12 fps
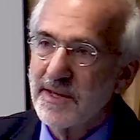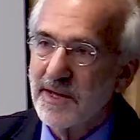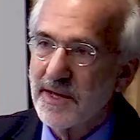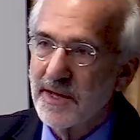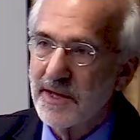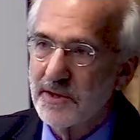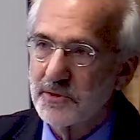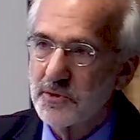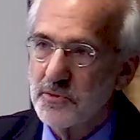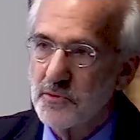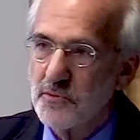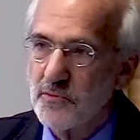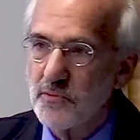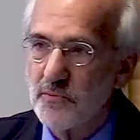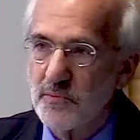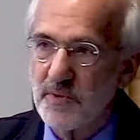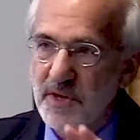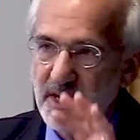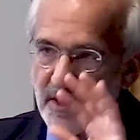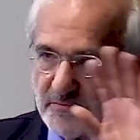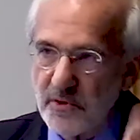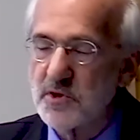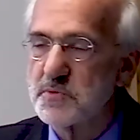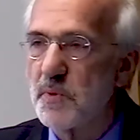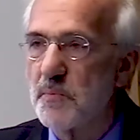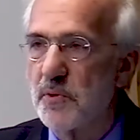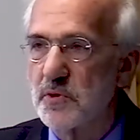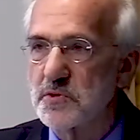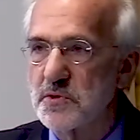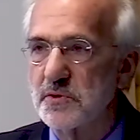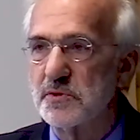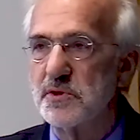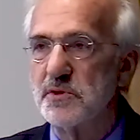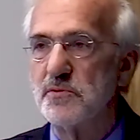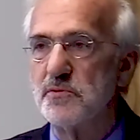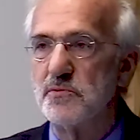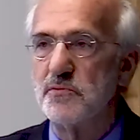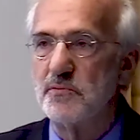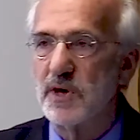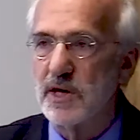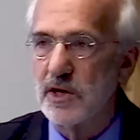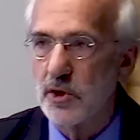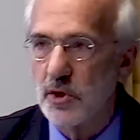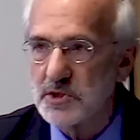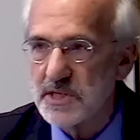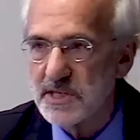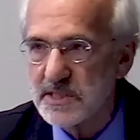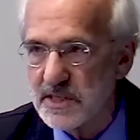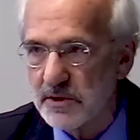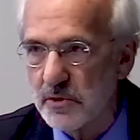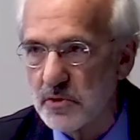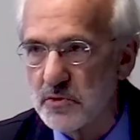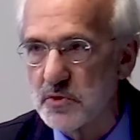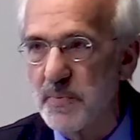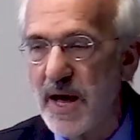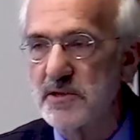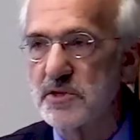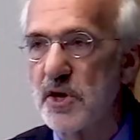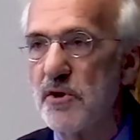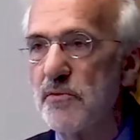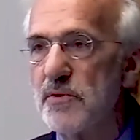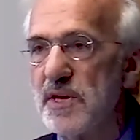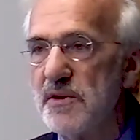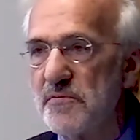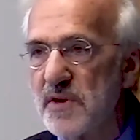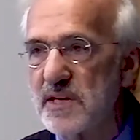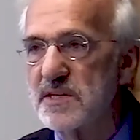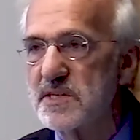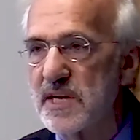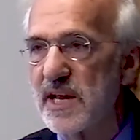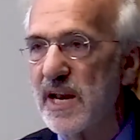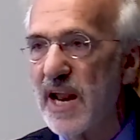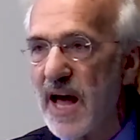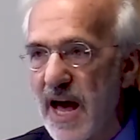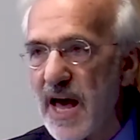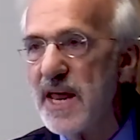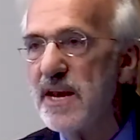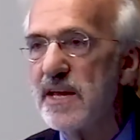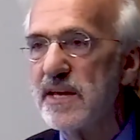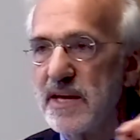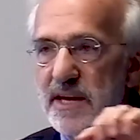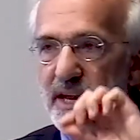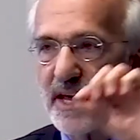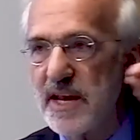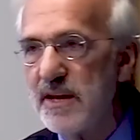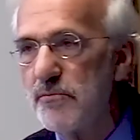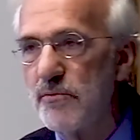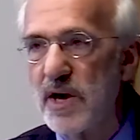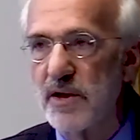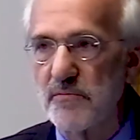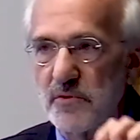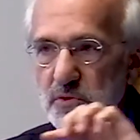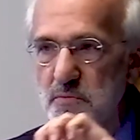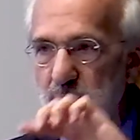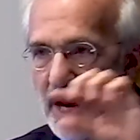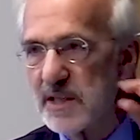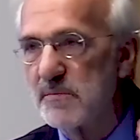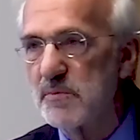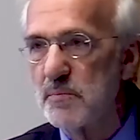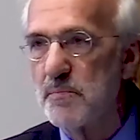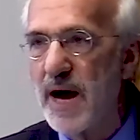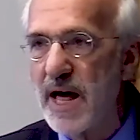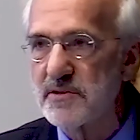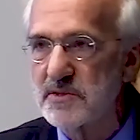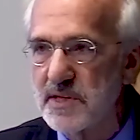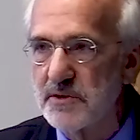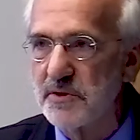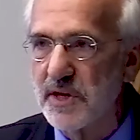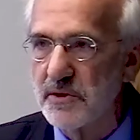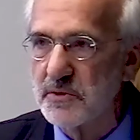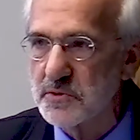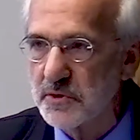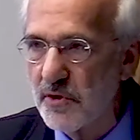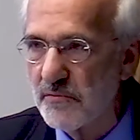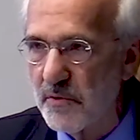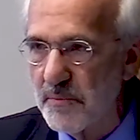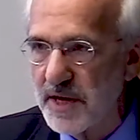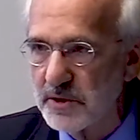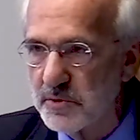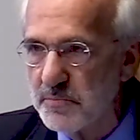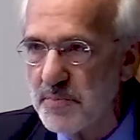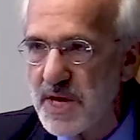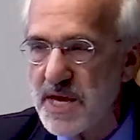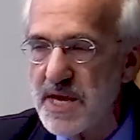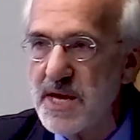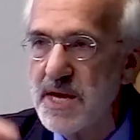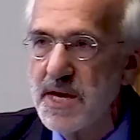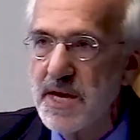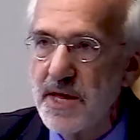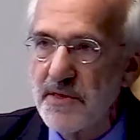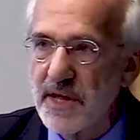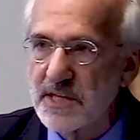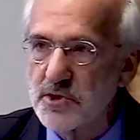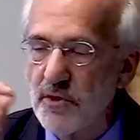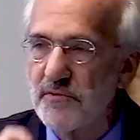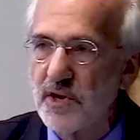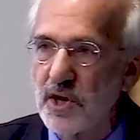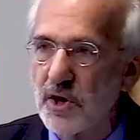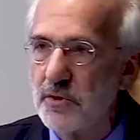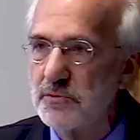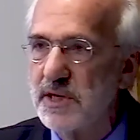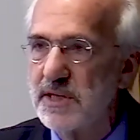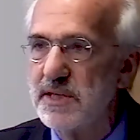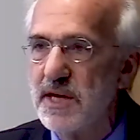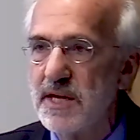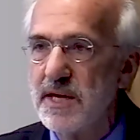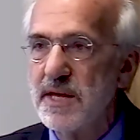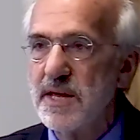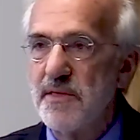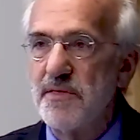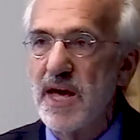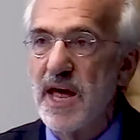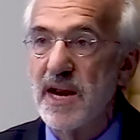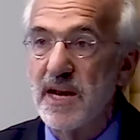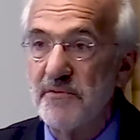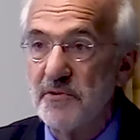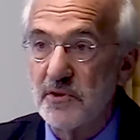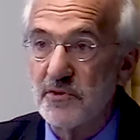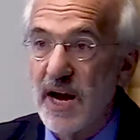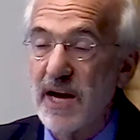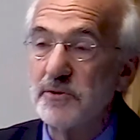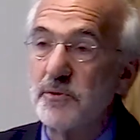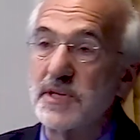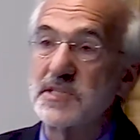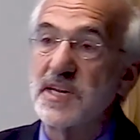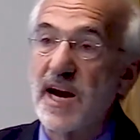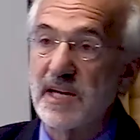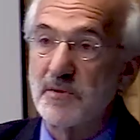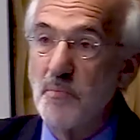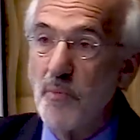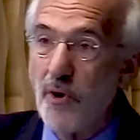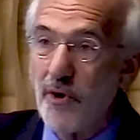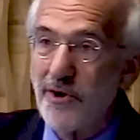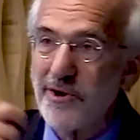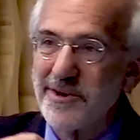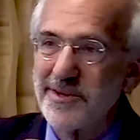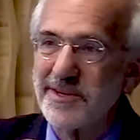in inverse proportion to losses across those paths. So if there is a line in any one of those multiple paths that you can use to go from A to B that's overloaded, then if you try to extract more